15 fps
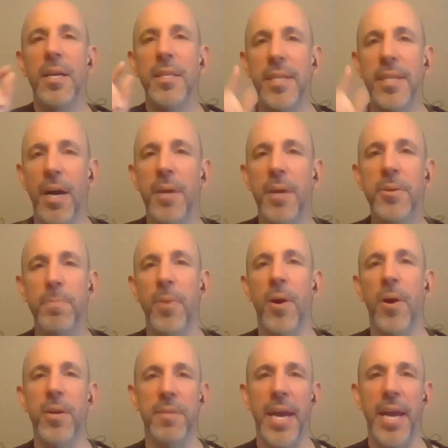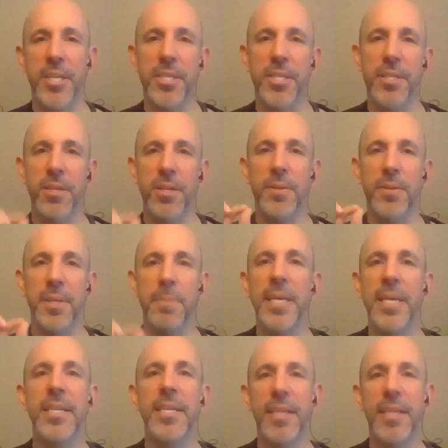The other part of action is called immediate